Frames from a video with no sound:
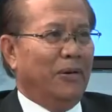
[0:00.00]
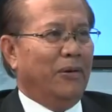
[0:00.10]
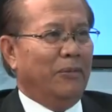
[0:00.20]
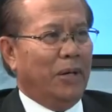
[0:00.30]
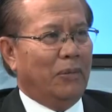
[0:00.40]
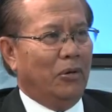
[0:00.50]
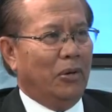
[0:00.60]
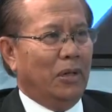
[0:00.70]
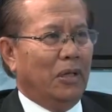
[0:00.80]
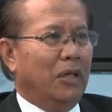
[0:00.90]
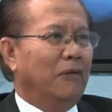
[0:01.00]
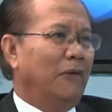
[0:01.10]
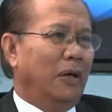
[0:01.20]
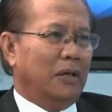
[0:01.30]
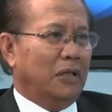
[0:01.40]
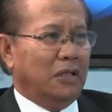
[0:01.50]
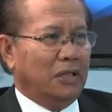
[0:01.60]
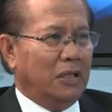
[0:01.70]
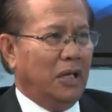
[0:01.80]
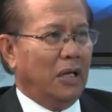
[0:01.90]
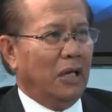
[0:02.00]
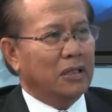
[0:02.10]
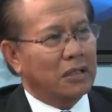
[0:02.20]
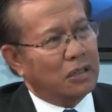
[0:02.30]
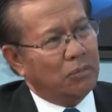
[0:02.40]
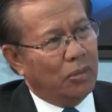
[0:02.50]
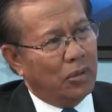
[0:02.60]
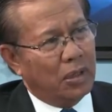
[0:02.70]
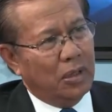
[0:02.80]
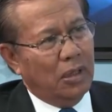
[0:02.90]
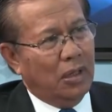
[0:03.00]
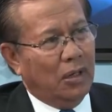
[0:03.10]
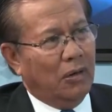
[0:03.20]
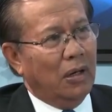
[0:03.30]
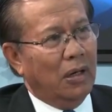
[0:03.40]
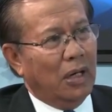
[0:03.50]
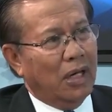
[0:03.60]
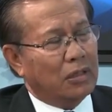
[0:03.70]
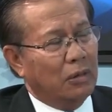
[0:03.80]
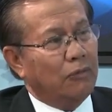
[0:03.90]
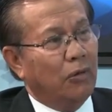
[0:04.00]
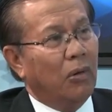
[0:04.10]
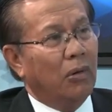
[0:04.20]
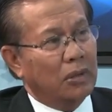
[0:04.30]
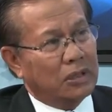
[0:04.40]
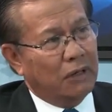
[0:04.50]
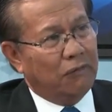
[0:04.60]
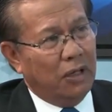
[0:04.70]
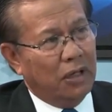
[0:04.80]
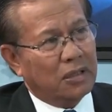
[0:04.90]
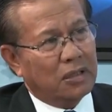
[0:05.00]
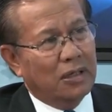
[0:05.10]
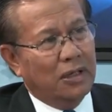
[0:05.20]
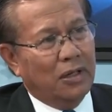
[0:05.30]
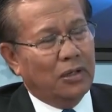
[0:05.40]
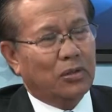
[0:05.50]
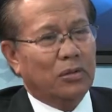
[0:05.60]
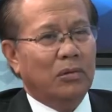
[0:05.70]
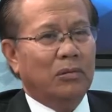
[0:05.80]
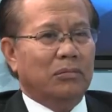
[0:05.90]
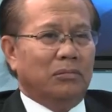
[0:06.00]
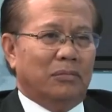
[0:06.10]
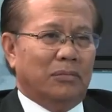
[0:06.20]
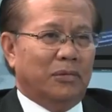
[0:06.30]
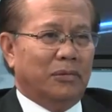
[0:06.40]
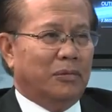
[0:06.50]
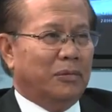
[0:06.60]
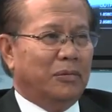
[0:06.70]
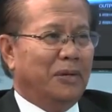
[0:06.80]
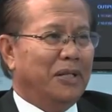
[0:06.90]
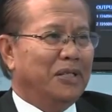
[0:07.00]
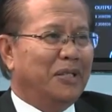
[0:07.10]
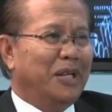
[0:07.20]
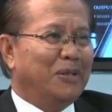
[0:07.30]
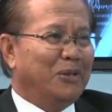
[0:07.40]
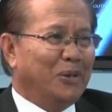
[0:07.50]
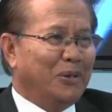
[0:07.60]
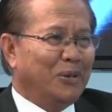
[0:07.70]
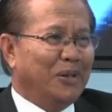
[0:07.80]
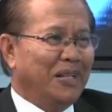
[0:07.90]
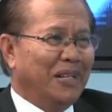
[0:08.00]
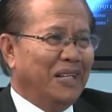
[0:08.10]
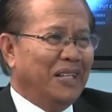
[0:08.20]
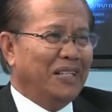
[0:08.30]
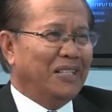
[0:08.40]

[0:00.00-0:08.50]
lot of palm they oil. Do, in they? fact, this is their largest import mm -hmm. item for oils and fats. Right. So what is there to show? It